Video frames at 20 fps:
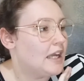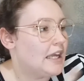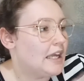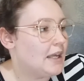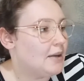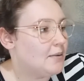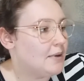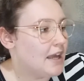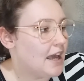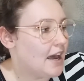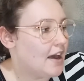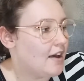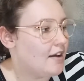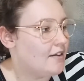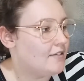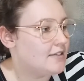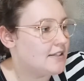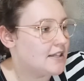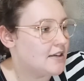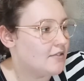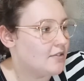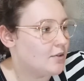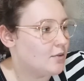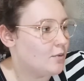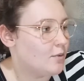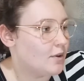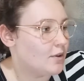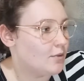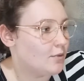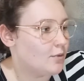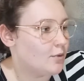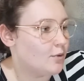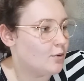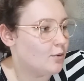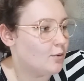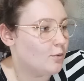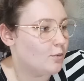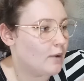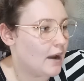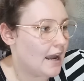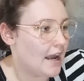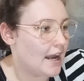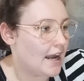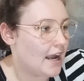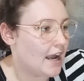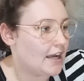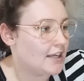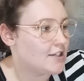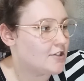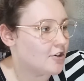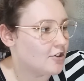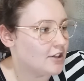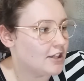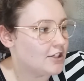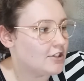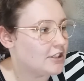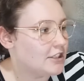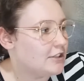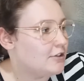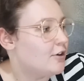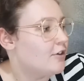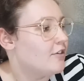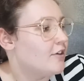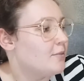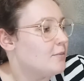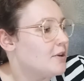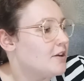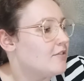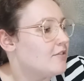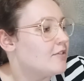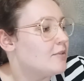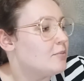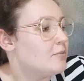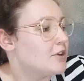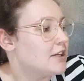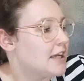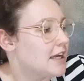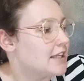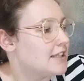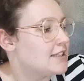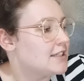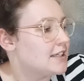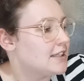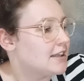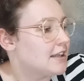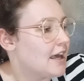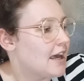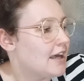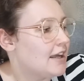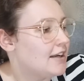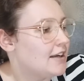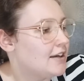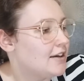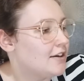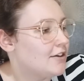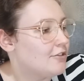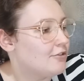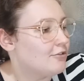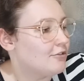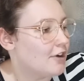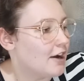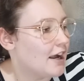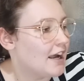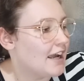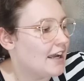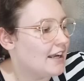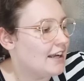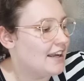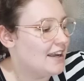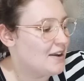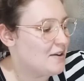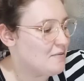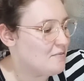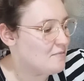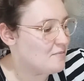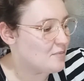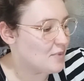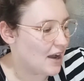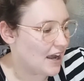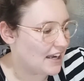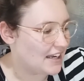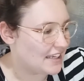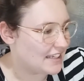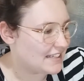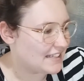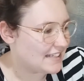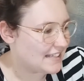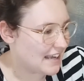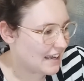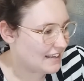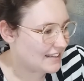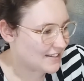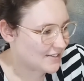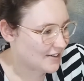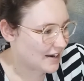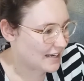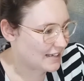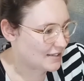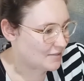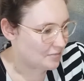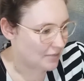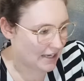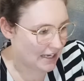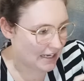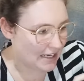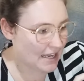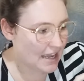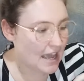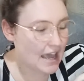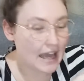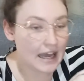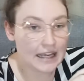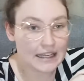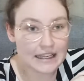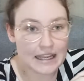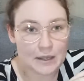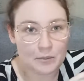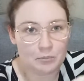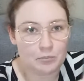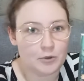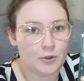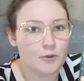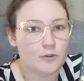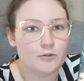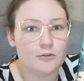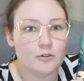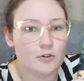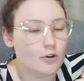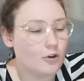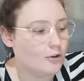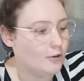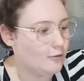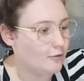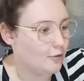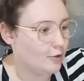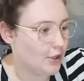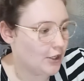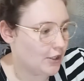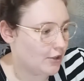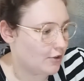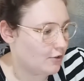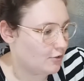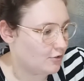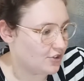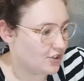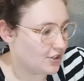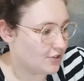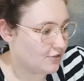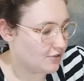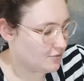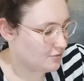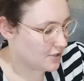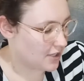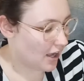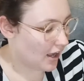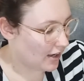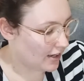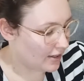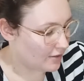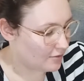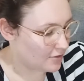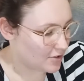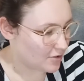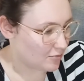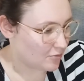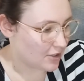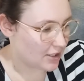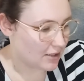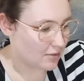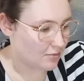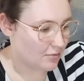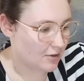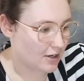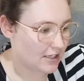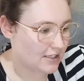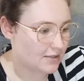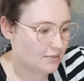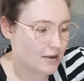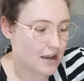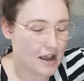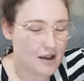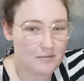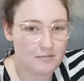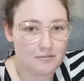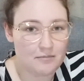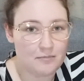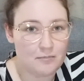Here we have Seven Witherell Way. I don't actually know if I'm even pronouncing that right, but it sounds right to me. Again, beautiful gold foil just from Target, which I'm really impressed about.